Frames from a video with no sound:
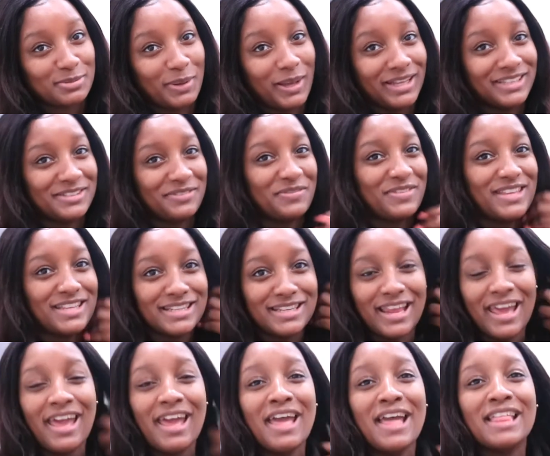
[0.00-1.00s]
because of
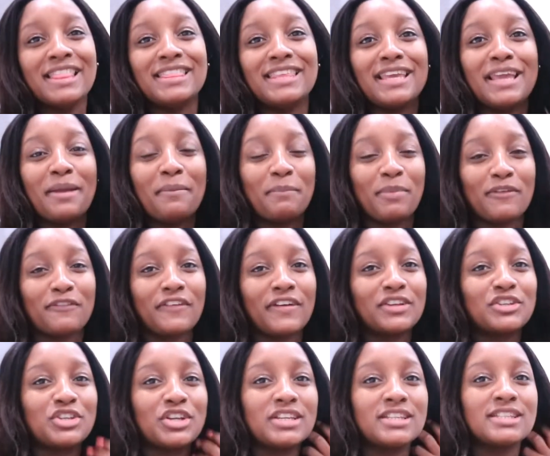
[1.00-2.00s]
the
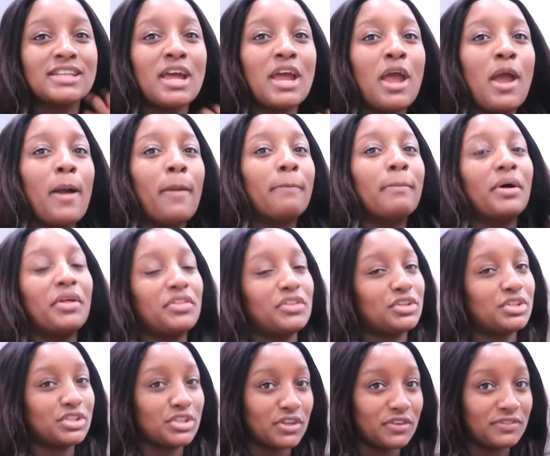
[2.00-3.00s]
imperfections, but
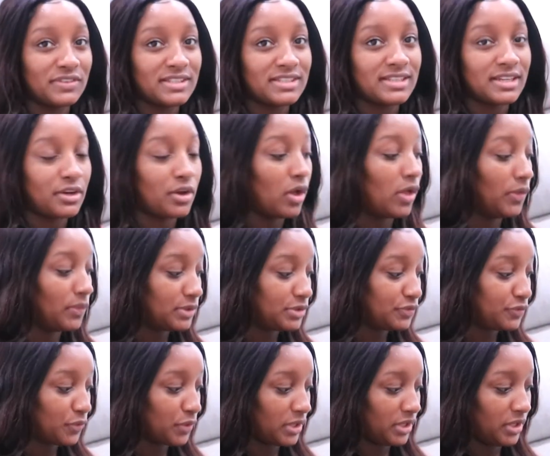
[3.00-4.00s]
the service in all was
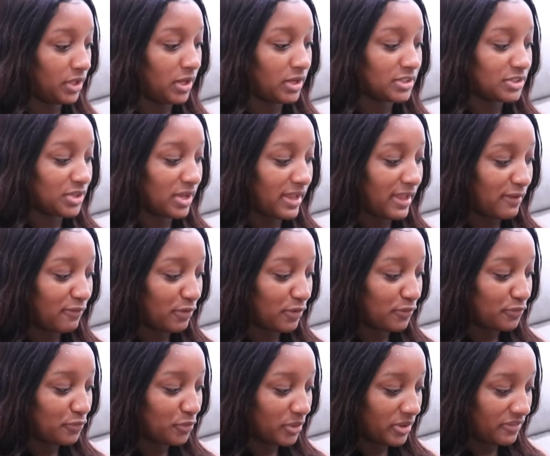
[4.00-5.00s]
$40, so I gave
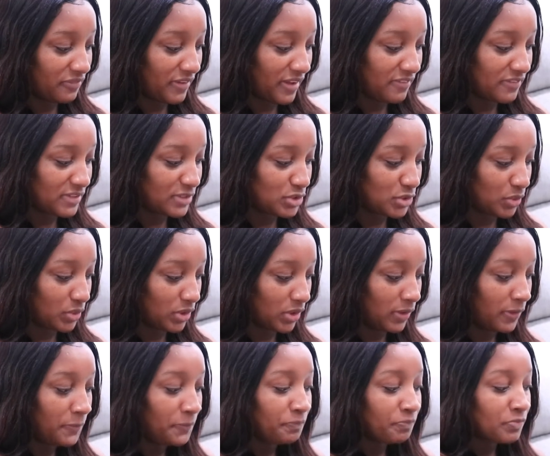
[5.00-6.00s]
her $45 in
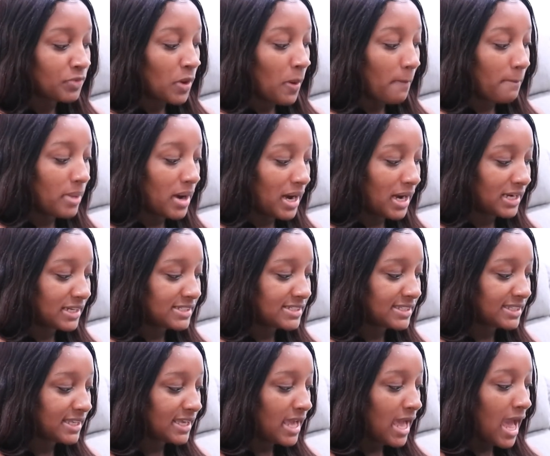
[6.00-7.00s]
total. But
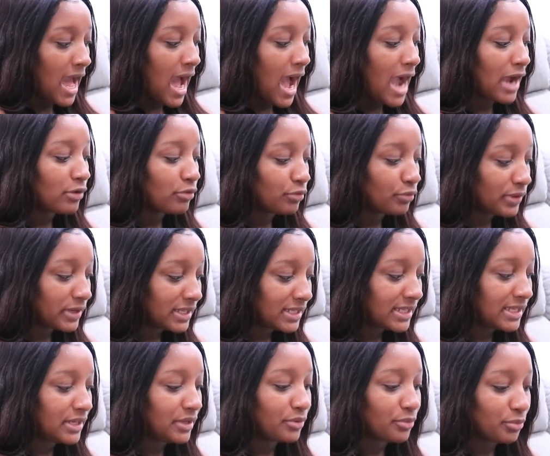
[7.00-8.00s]
honestly, I
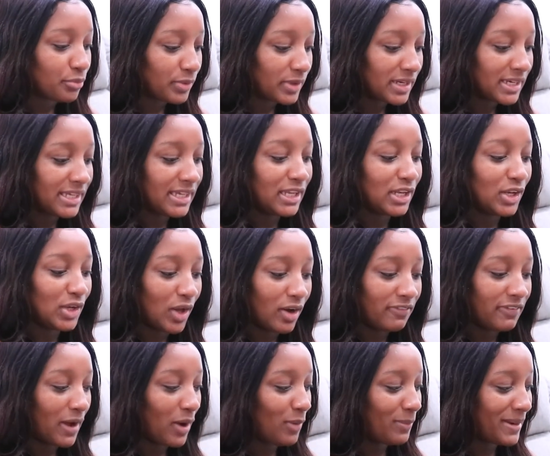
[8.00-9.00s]
really
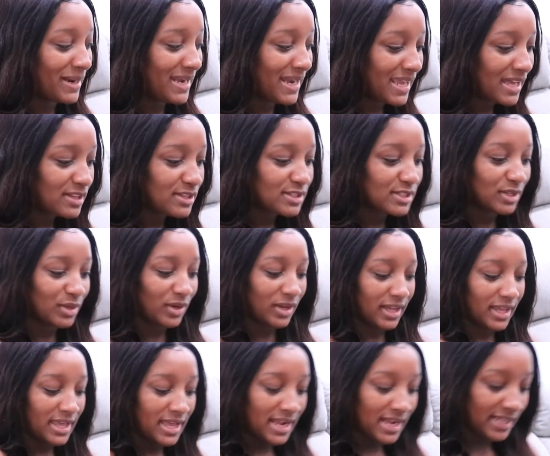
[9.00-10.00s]
love how my nails
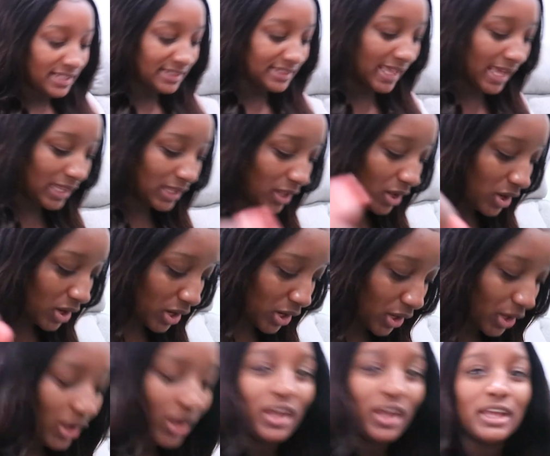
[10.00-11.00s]
look. They look
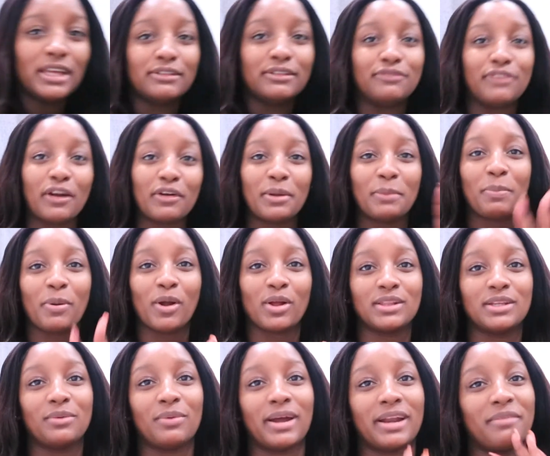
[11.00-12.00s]
very
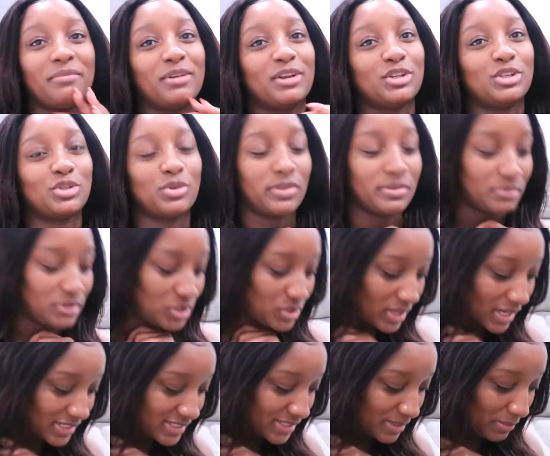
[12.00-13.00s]
pearly white. I'm gonna show them to you
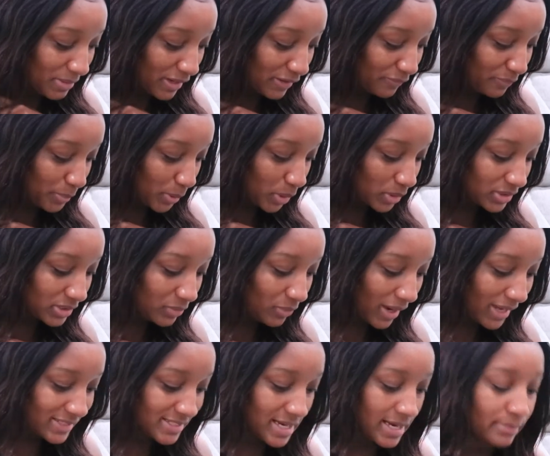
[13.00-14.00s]
guys in a minute. Pearly
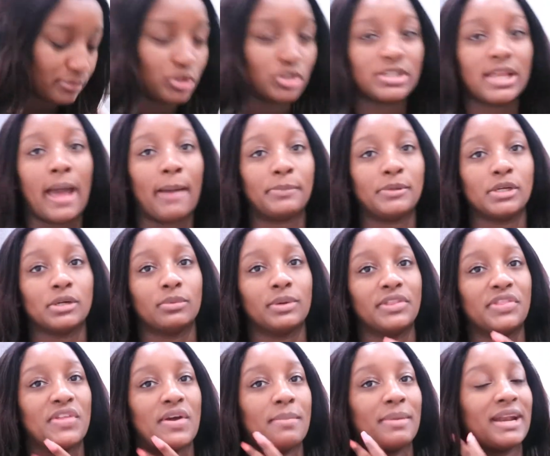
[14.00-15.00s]
white, and I'm just happier
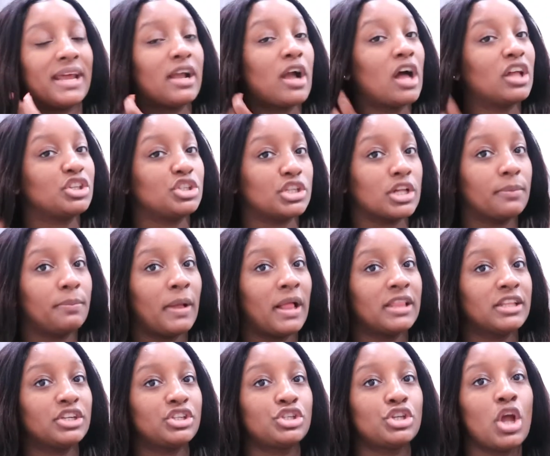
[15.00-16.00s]
with them. And I got gel
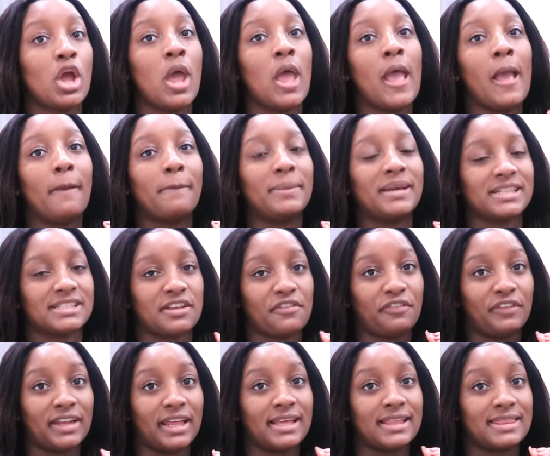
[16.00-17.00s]
polish because I
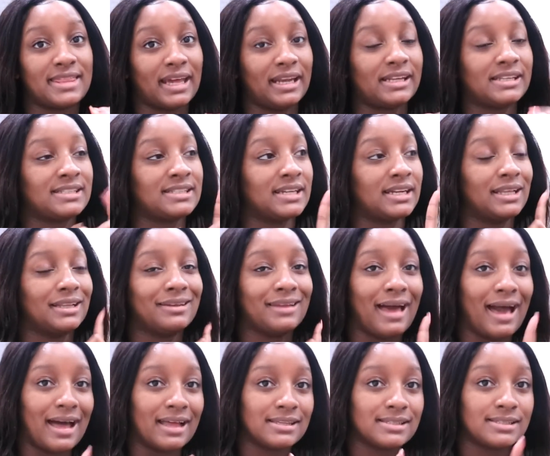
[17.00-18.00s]
feel like that is gonna
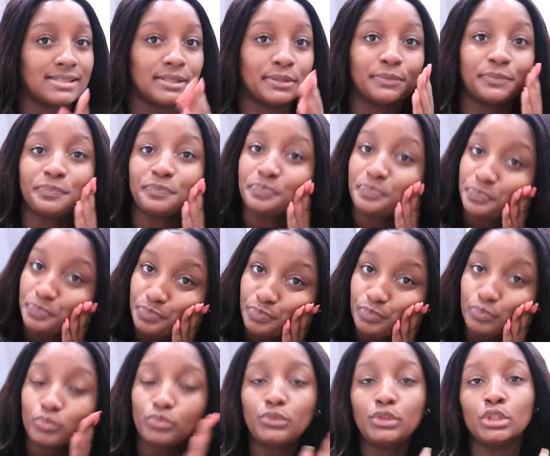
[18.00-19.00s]
last
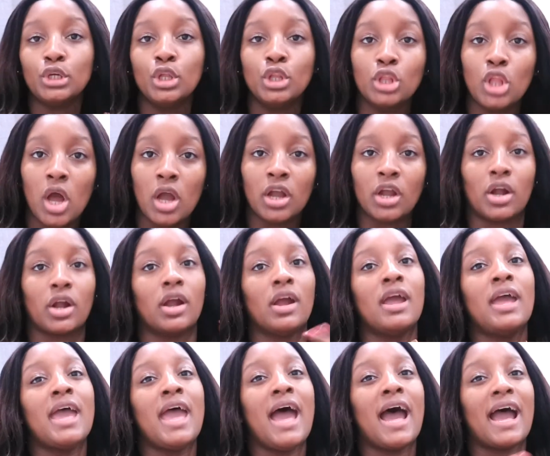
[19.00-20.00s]
longer.
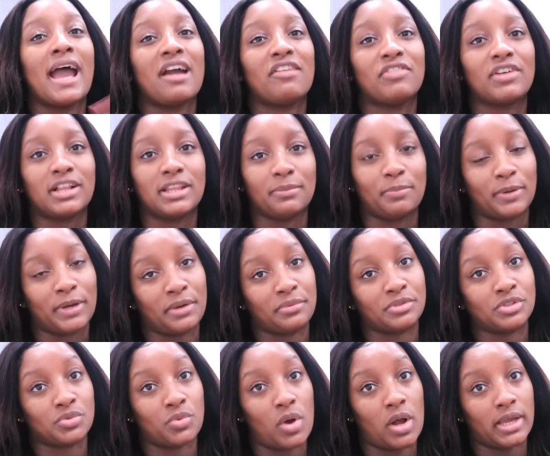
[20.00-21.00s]
I have a clip when I
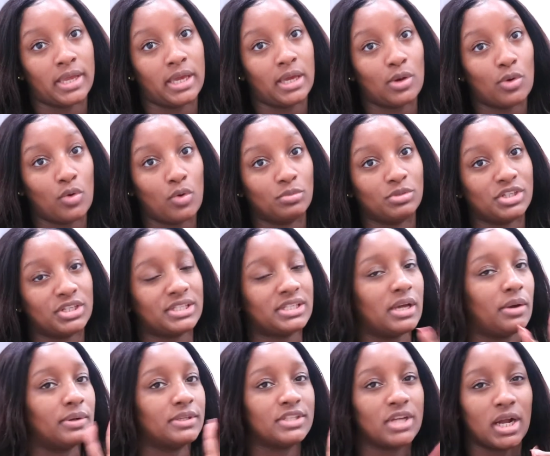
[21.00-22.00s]
was walking home just
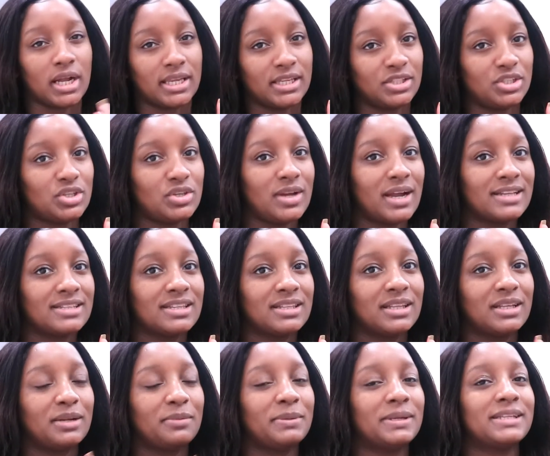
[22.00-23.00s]
now and talking to you guys a
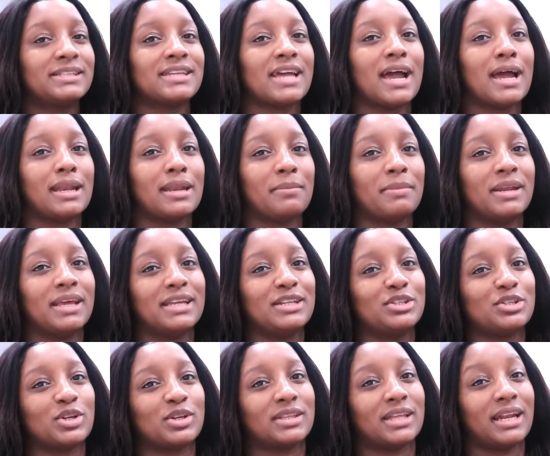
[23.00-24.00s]
little bit, and I'm gonna
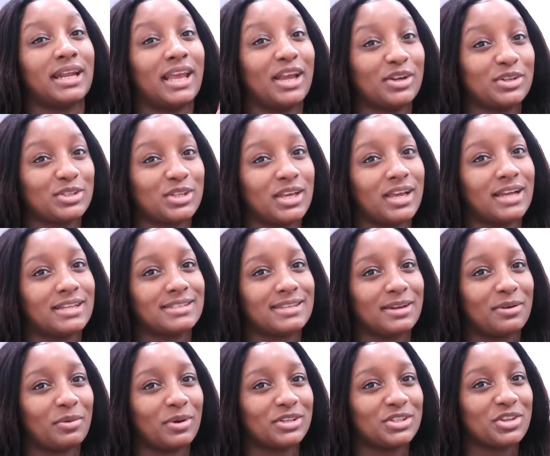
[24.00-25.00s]
insert that here so you guys
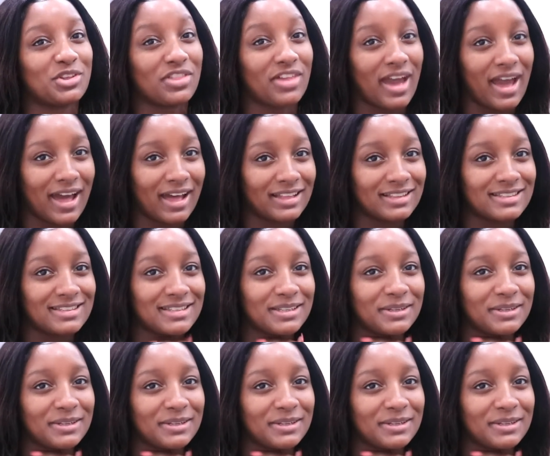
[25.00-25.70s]
can watch that.